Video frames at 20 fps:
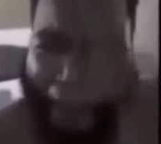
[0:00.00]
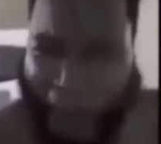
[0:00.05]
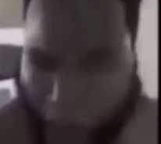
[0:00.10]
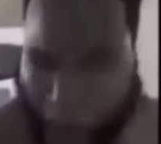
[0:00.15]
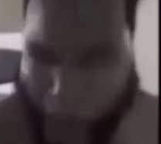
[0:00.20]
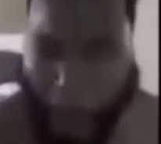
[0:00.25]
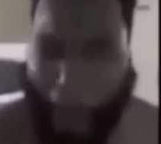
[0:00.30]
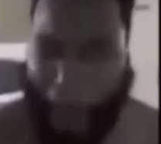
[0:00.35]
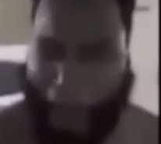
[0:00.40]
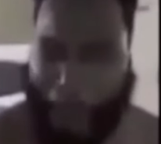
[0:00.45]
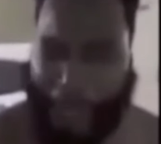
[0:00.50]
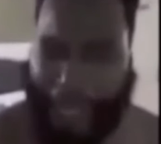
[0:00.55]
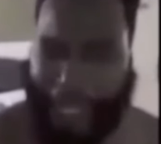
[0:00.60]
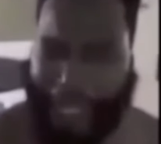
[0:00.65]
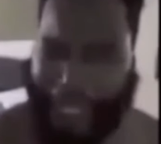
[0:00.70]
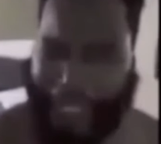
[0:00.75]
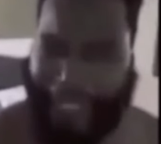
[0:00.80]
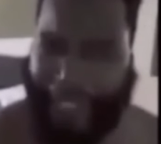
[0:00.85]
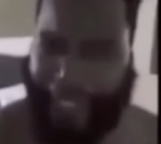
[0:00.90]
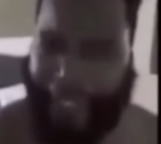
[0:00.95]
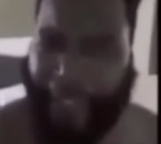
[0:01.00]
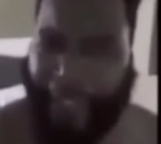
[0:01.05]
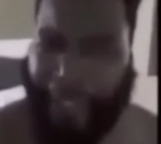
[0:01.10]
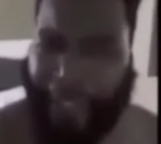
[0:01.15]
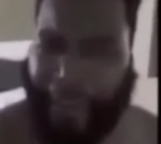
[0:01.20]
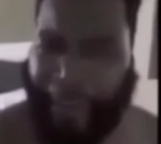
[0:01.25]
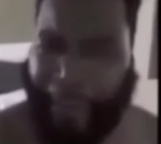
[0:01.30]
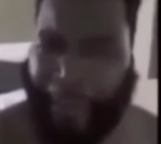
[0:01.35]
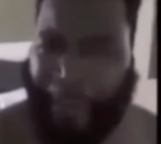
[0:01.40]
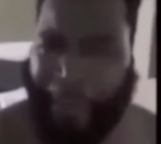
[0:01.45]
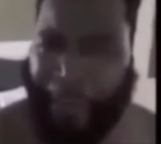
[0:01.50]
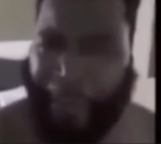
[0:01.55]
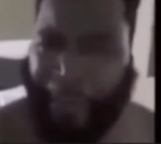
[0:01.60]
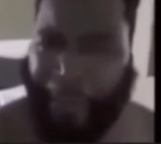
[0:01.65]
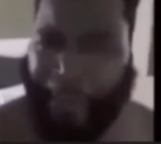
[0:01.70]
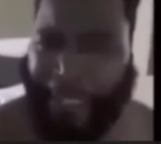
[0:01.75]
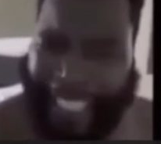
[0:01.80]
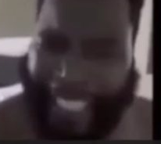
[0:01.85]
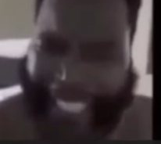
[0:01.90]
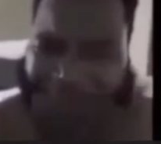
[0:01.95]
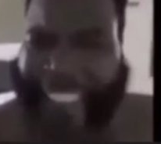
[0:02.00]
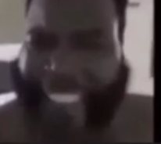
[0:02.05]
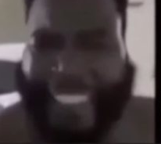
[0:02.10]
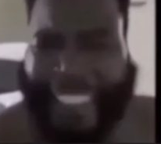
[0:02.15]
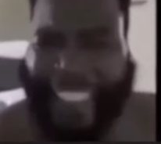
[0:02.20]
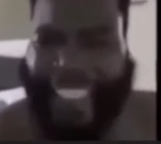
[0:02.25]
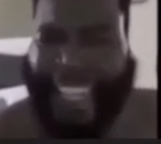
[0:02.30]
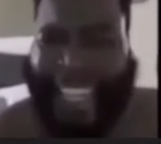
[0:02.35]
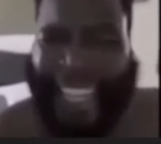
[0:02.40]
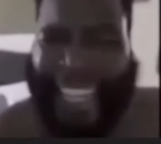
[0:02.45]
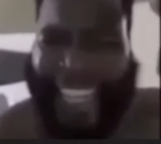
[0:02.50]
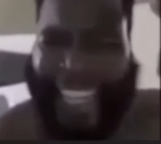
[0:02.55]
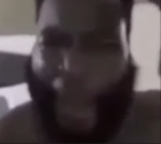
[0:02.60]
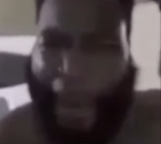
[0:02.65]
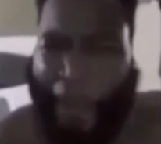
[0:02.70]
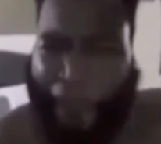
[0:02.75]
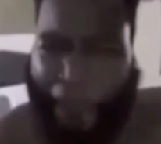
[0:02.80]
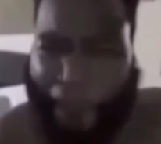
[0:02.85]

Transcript: Lumumba. This is